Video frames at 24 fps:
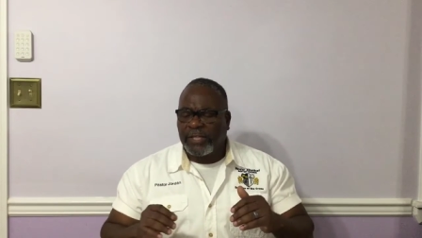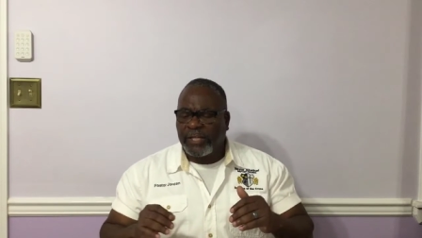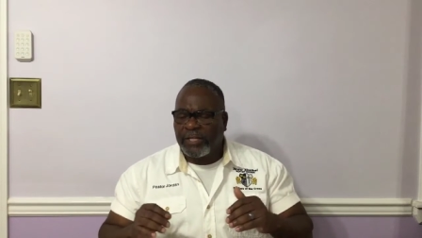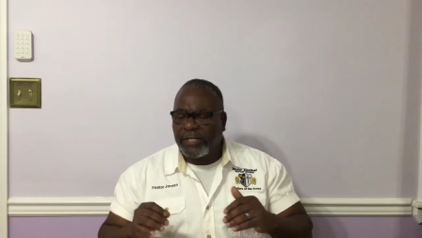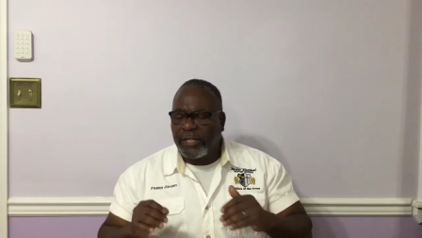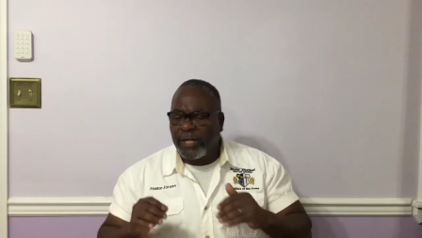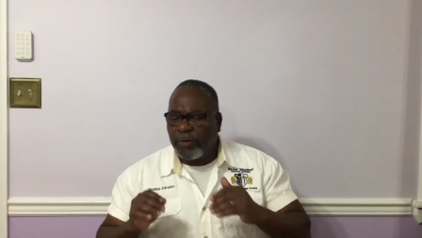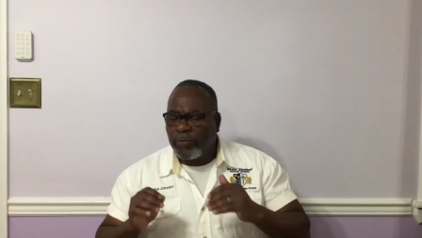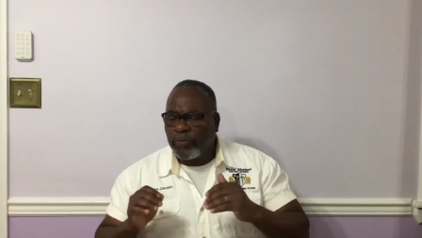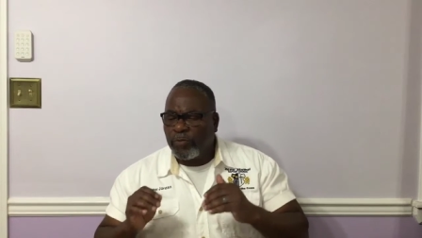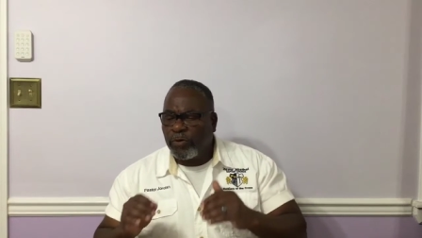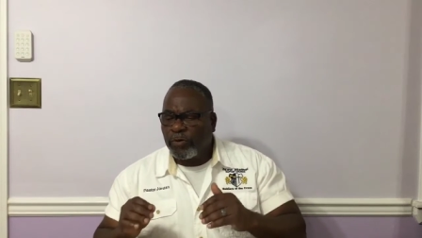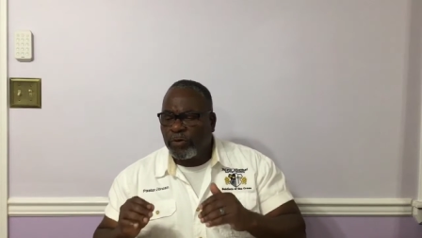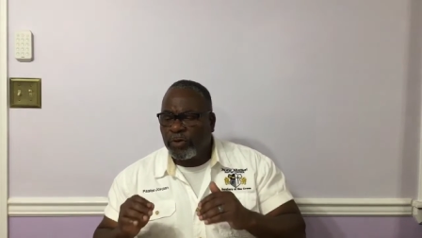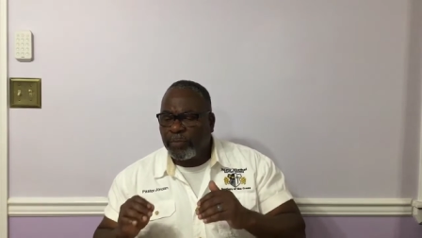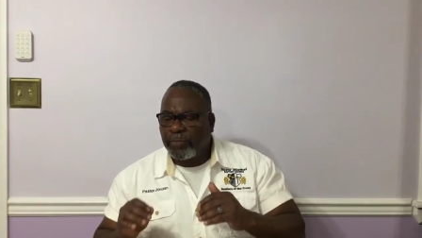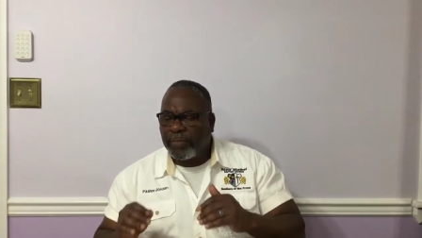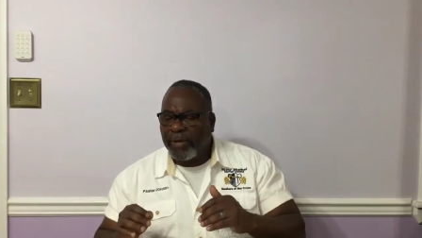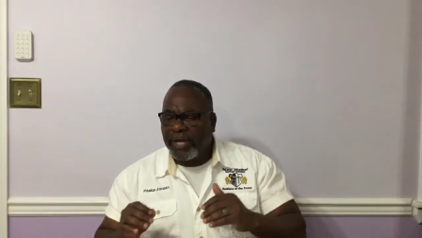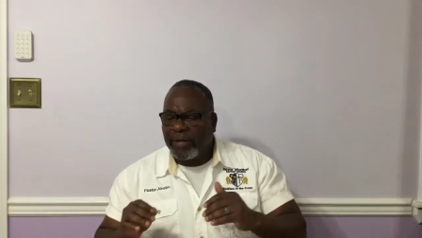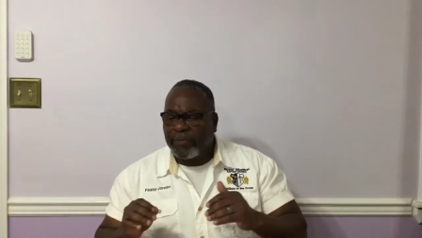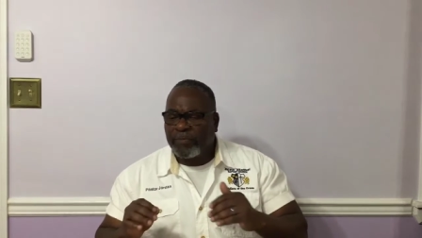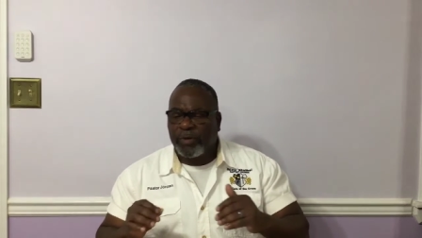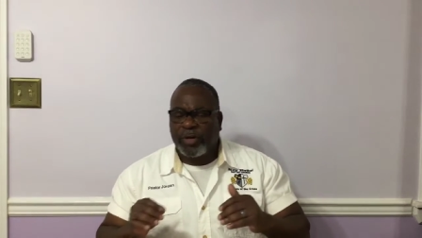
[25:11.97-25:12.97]
and they want to
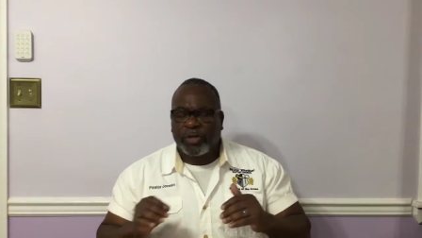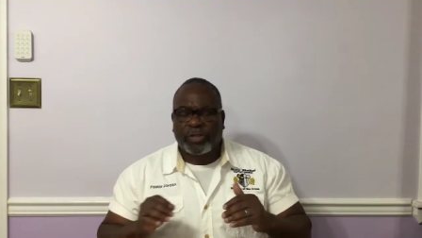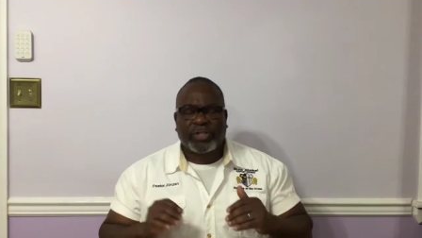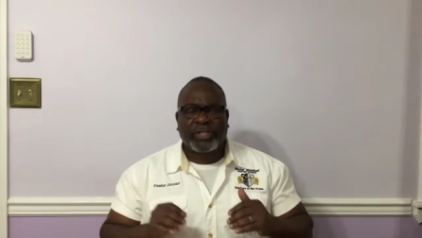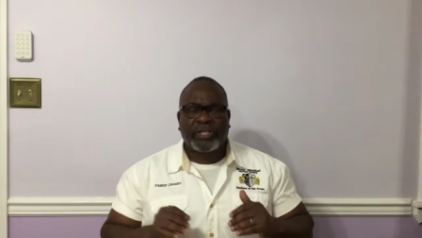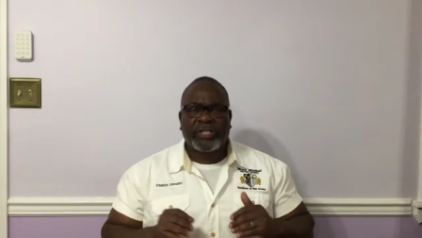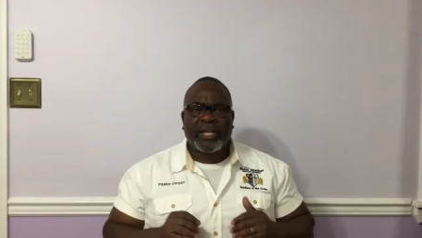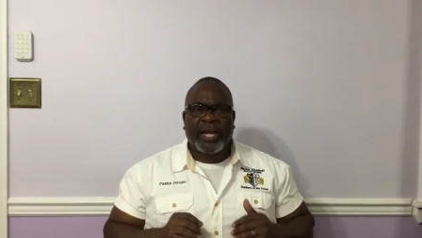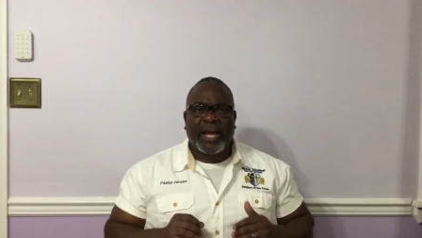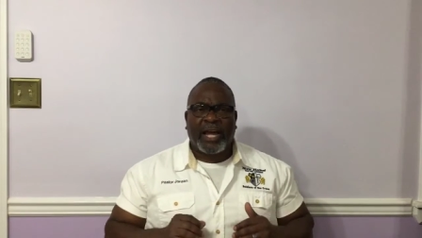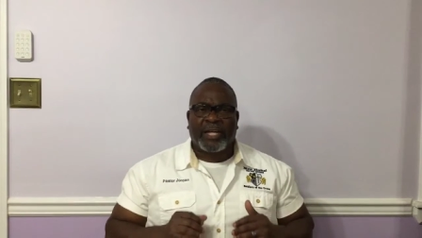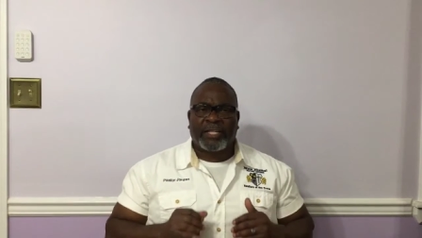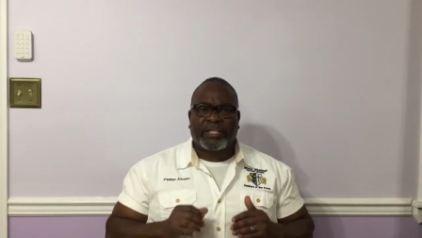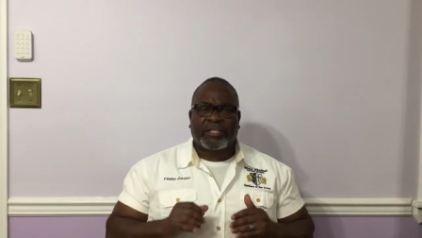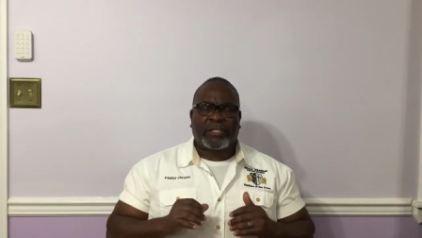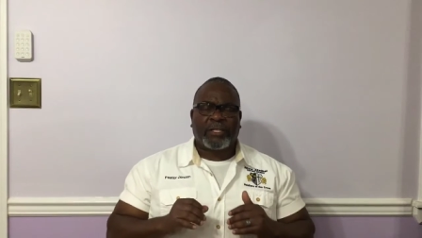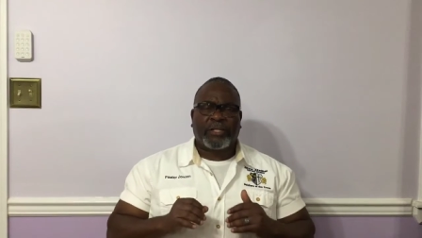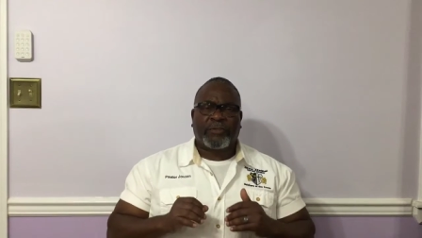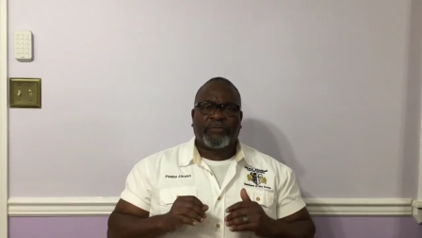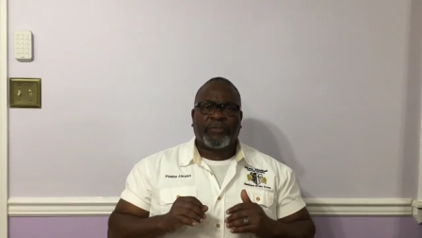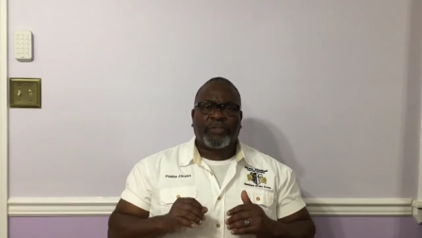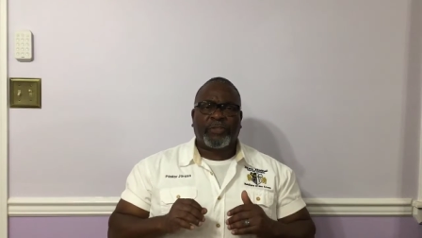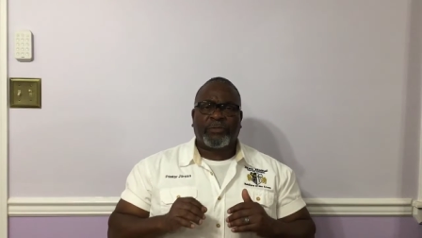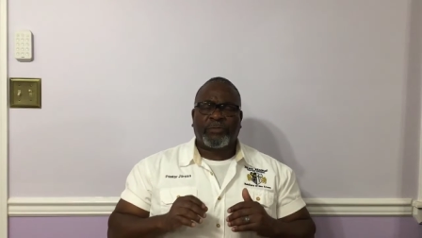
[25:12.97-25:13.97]
make merchandise
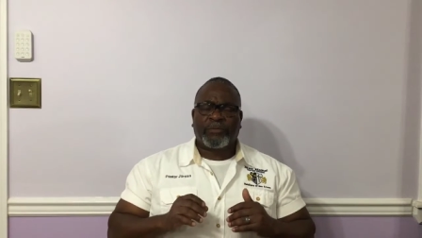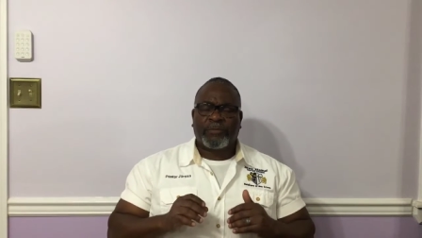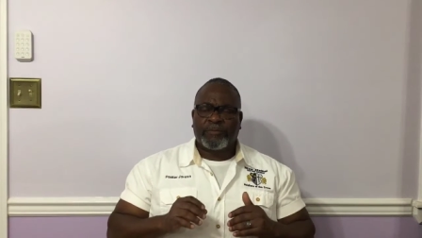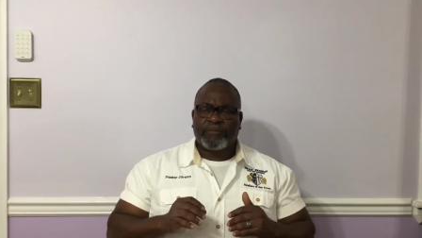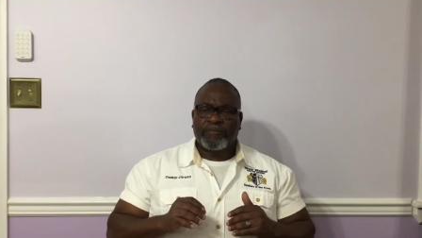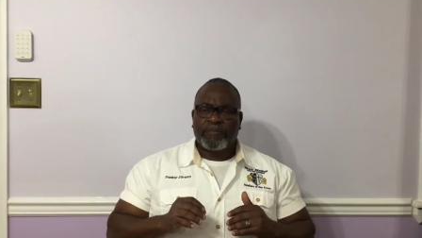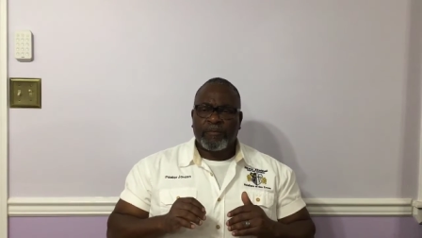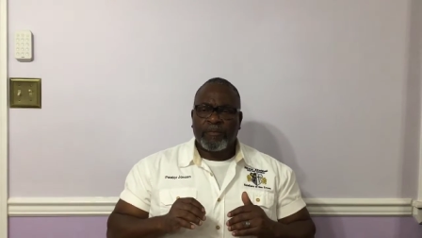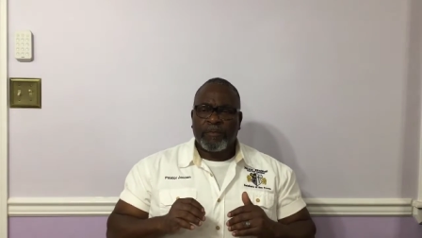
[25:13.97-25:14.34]
of you.